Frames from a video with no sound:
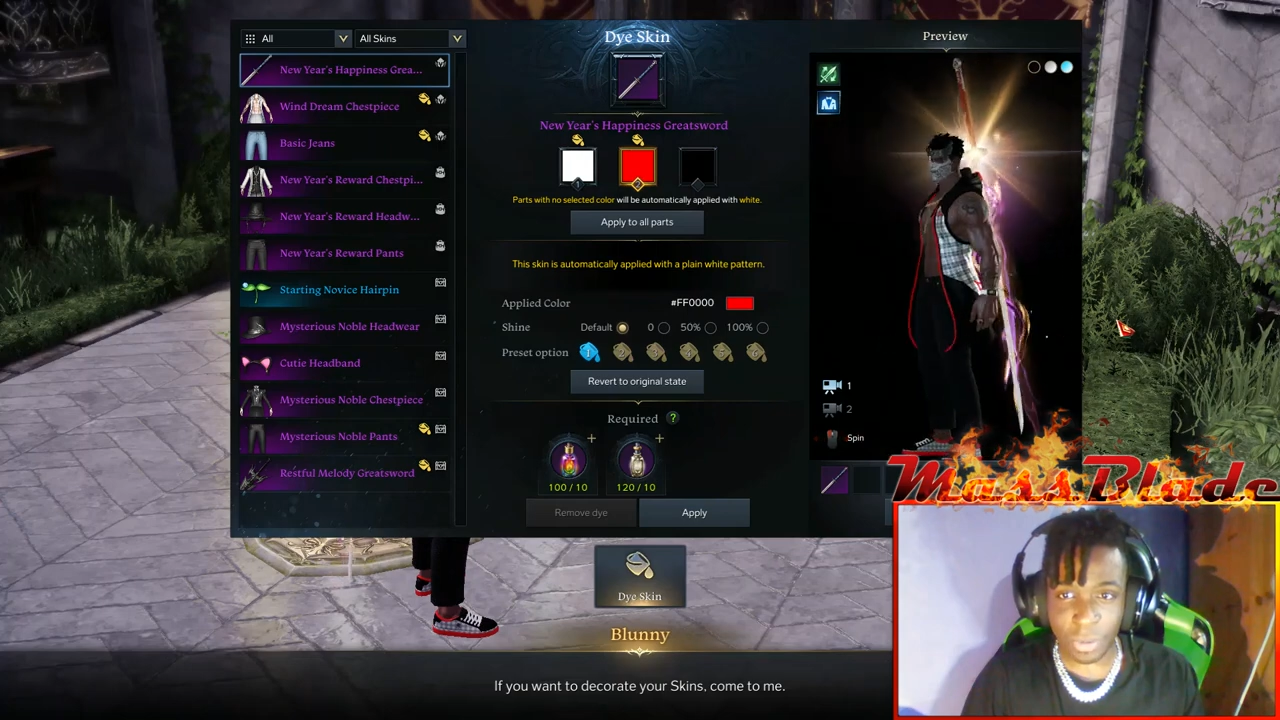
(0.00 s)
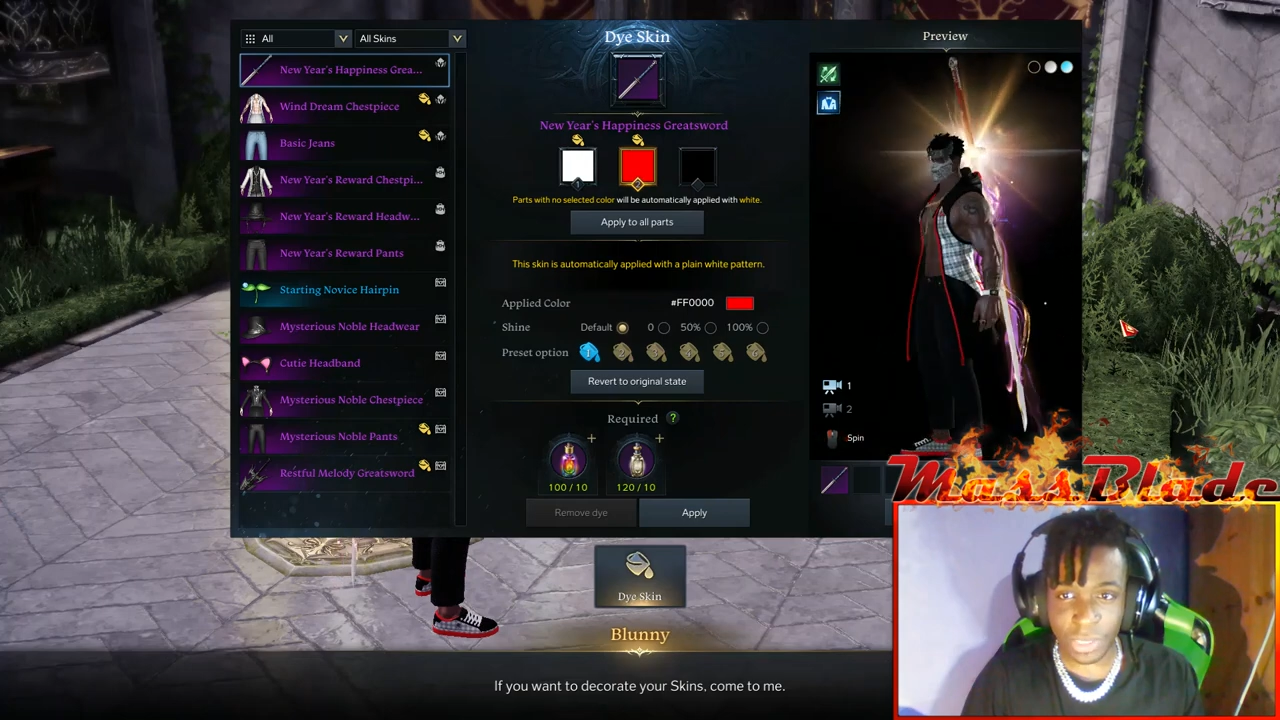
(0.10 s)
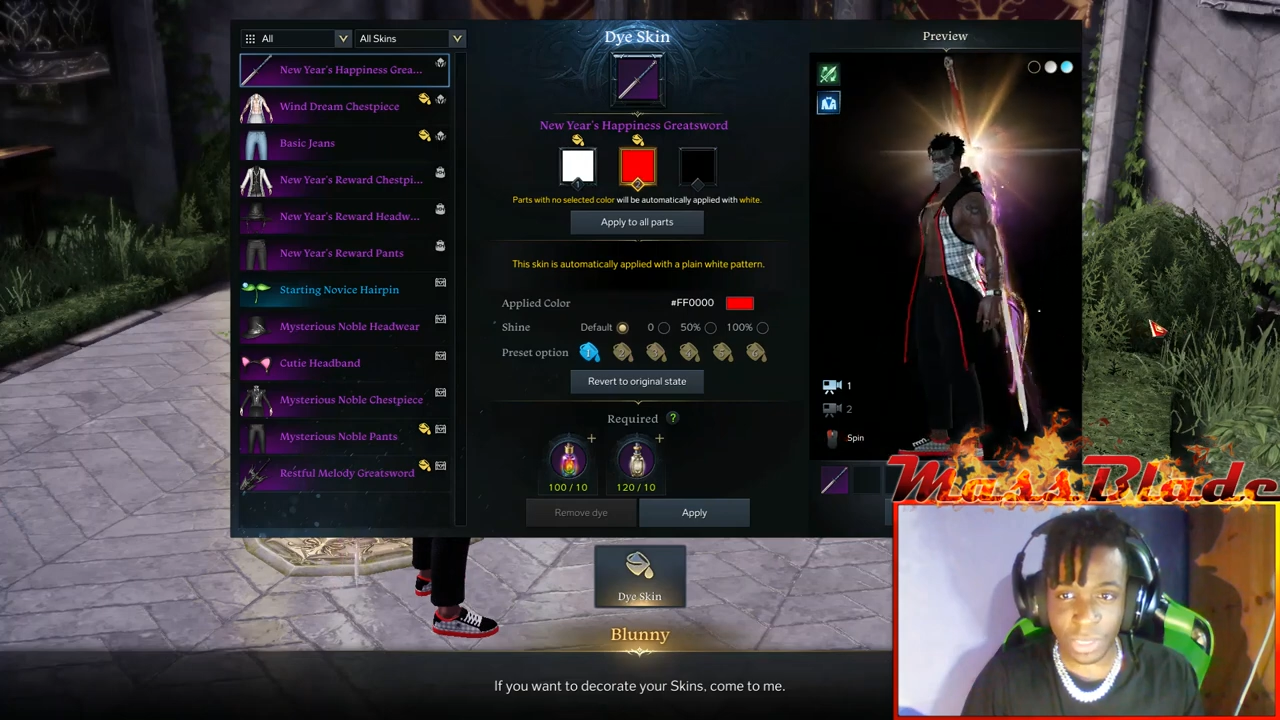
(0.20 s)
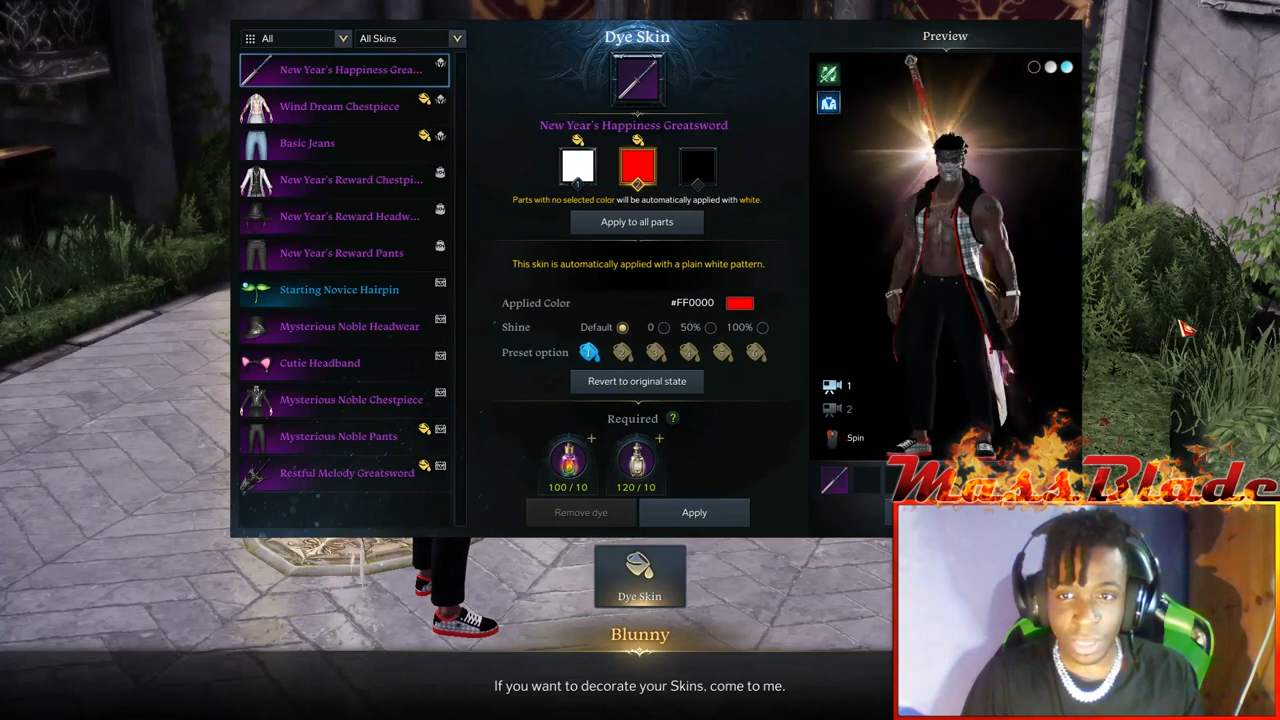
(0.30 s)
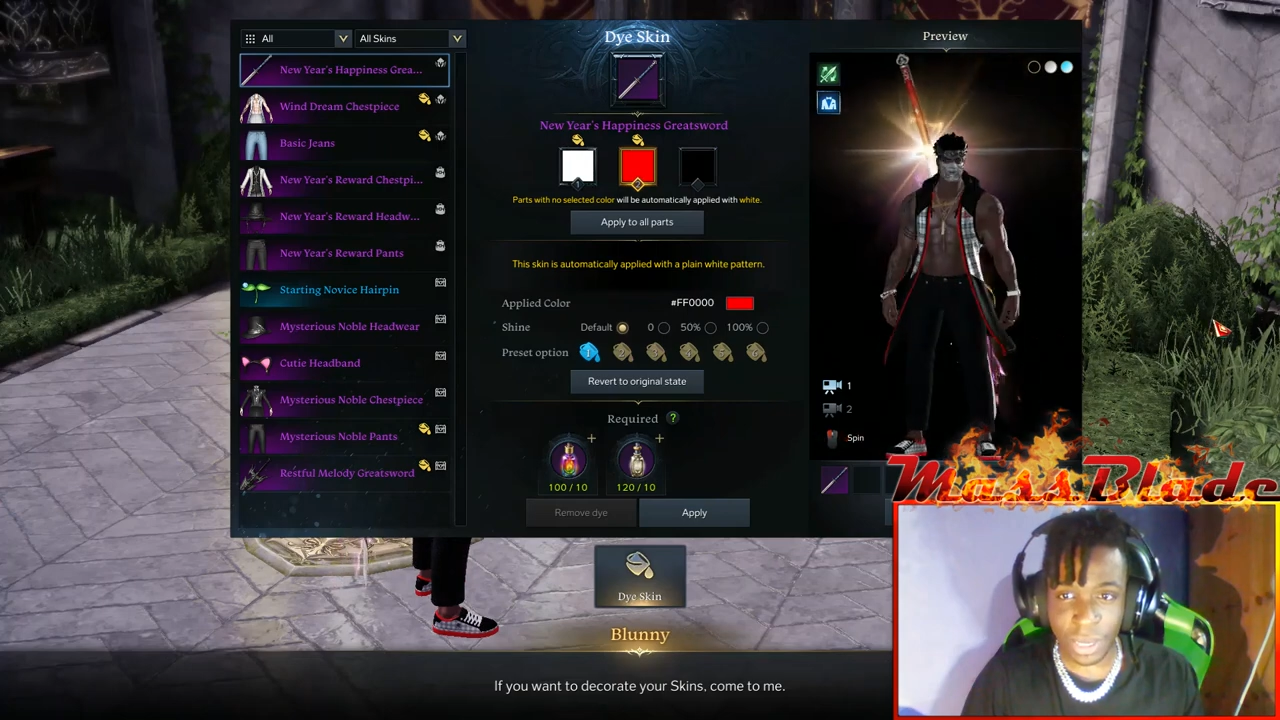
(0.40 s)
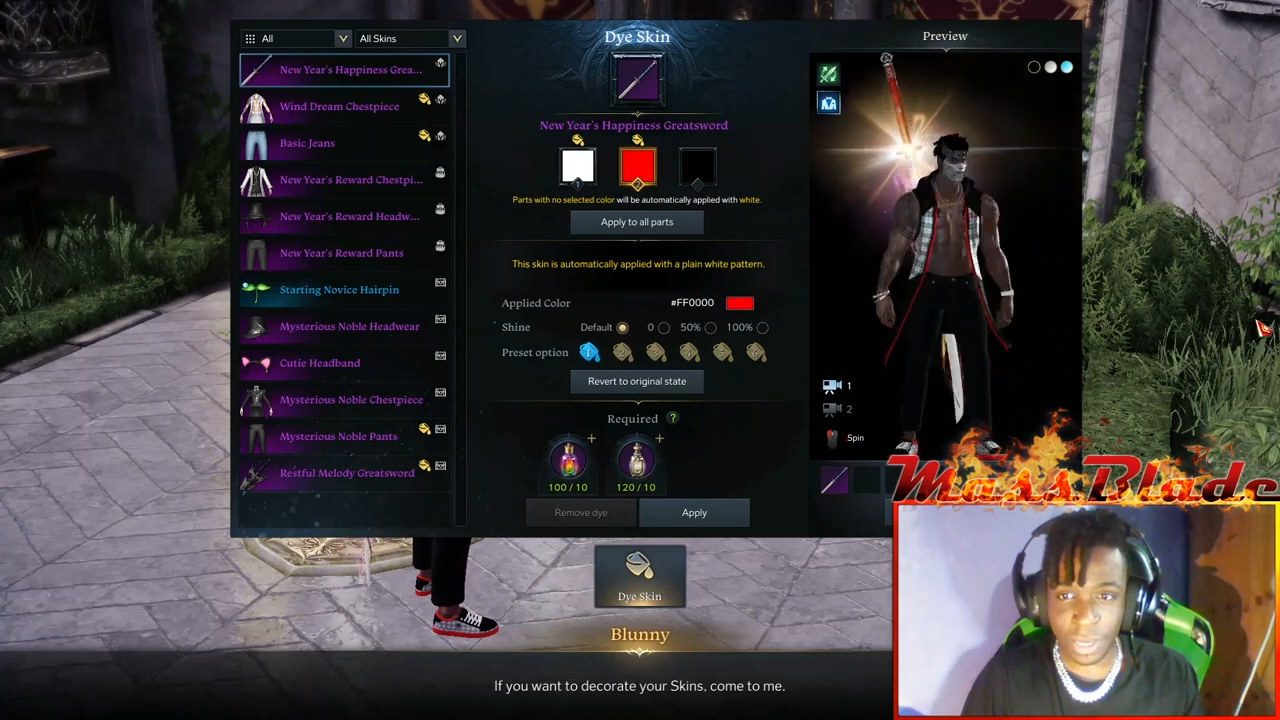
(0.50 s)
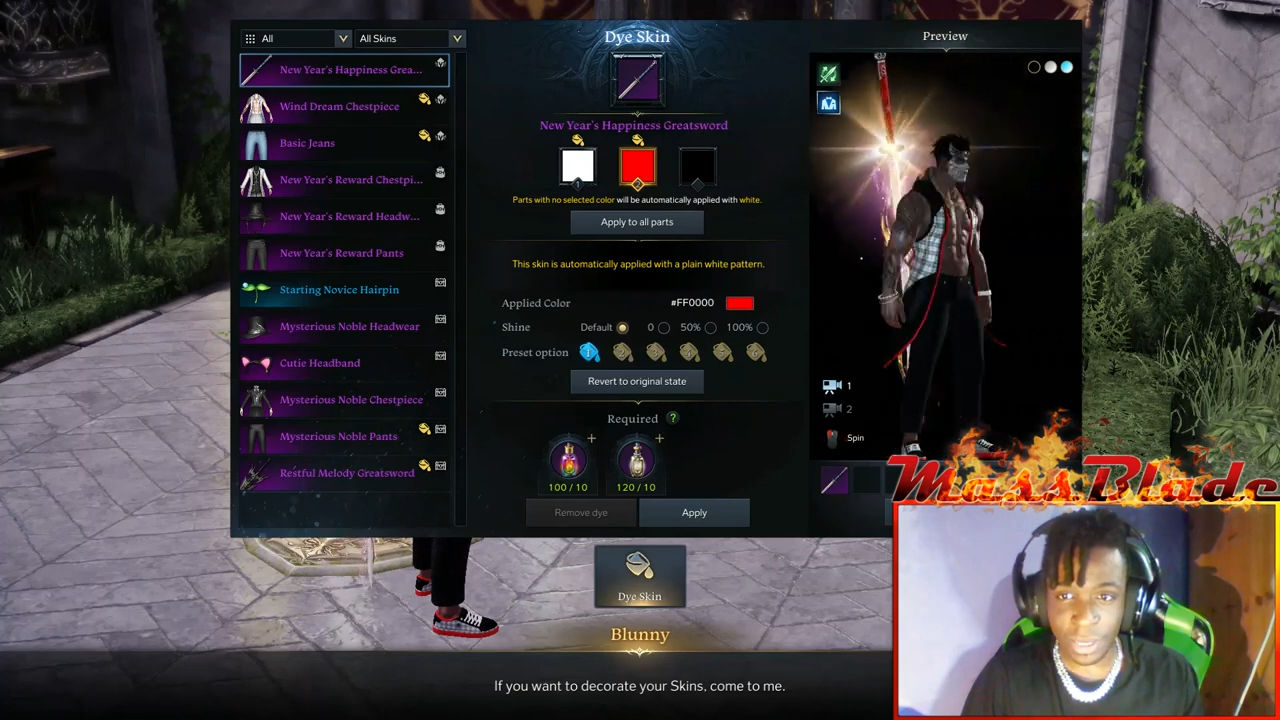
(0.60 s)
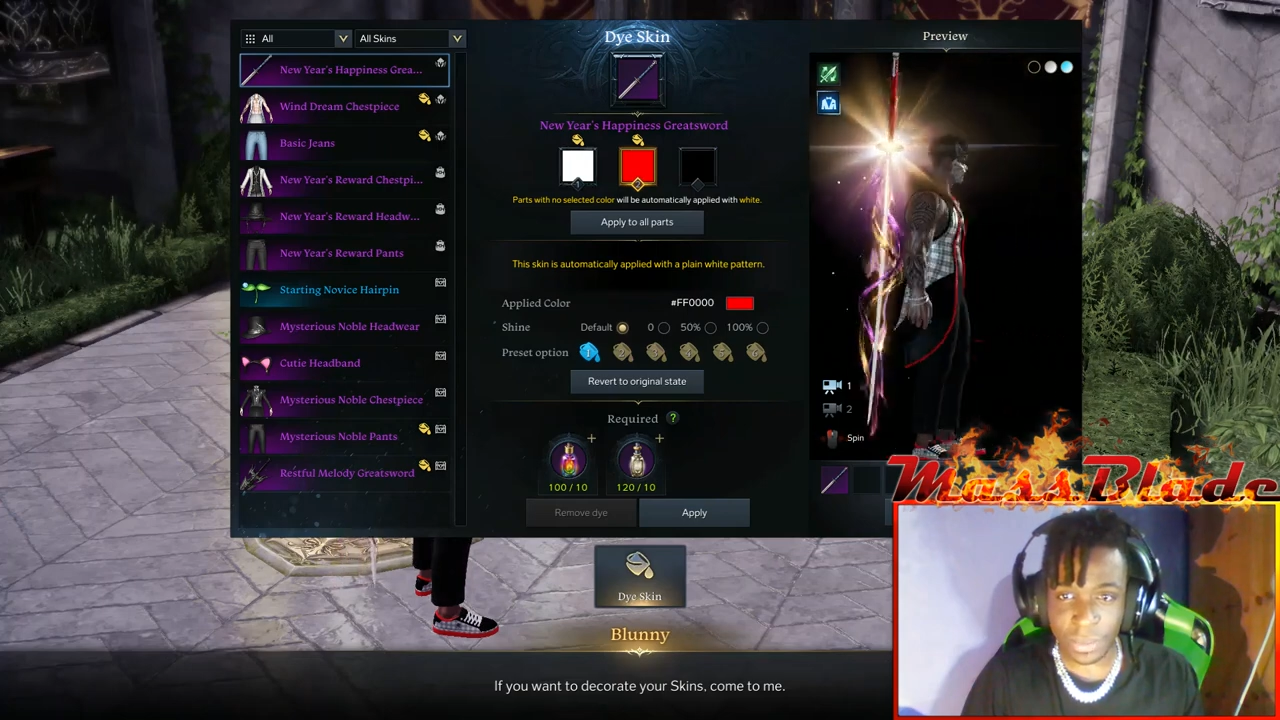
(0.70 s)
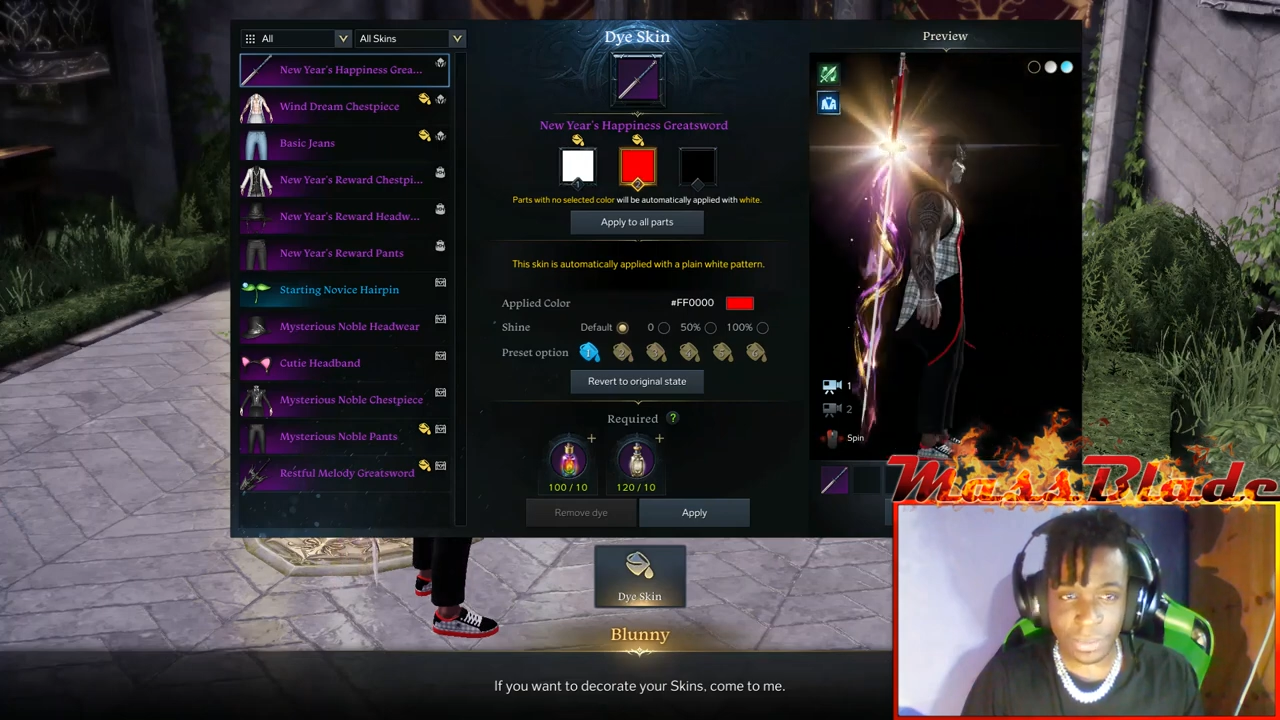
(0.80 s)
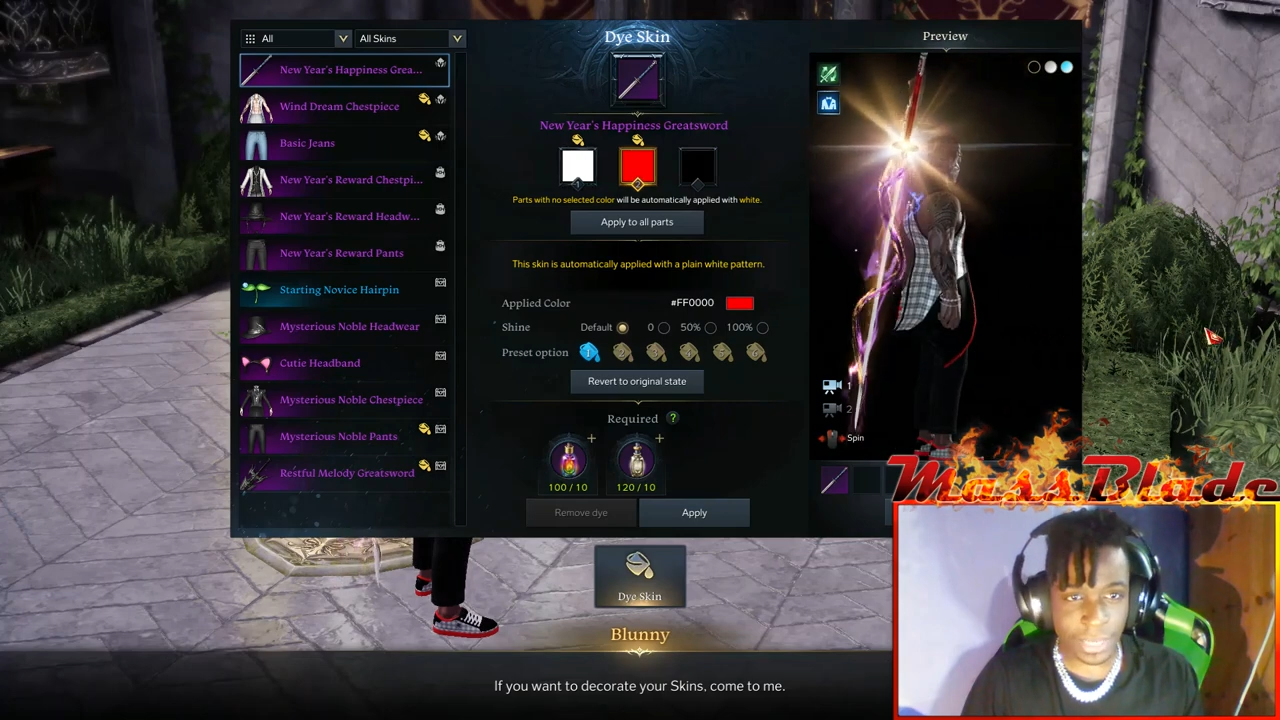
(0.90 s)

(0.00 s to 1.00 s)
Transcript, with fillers: with the uh,